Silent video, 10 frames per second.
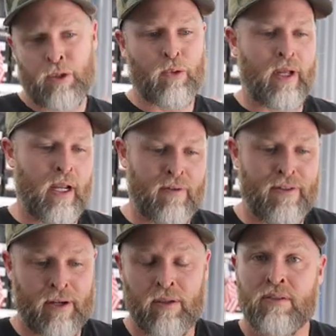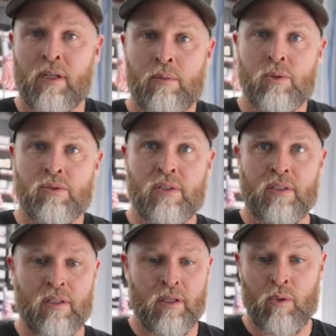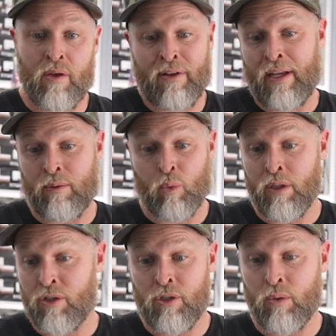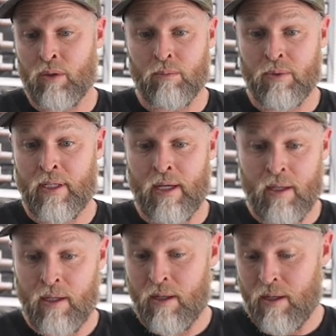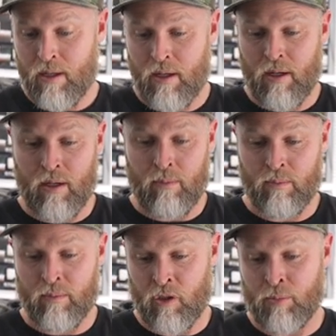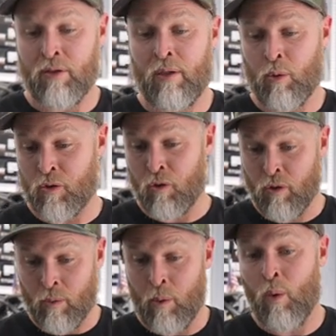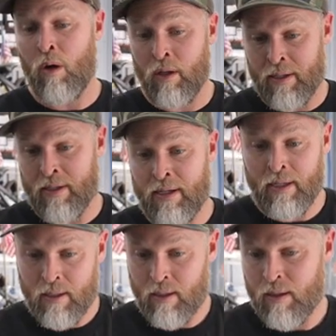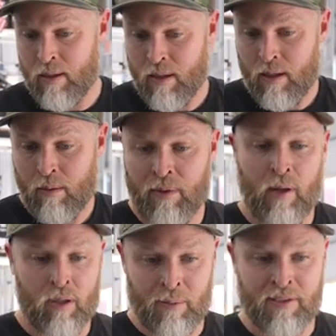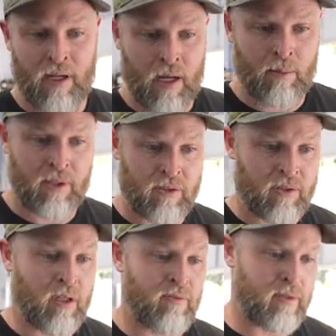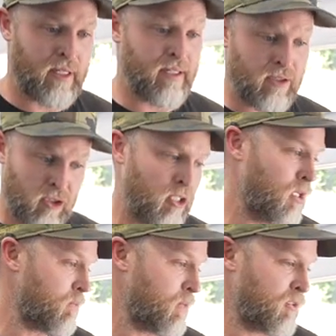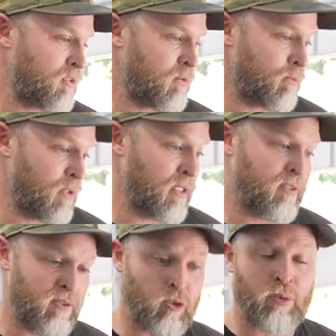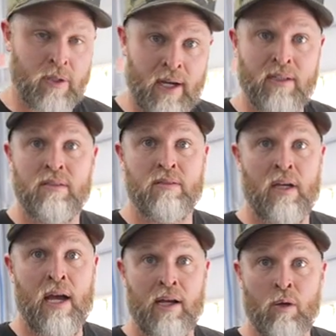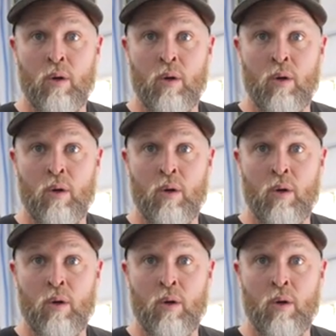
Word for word: we do everything on these tables and uh, we haven't had one issue with them yet. Um, there's plenty more tooling we want and need but that'll come in time because the stuff isn't cheap, it's, but it's super nice and high in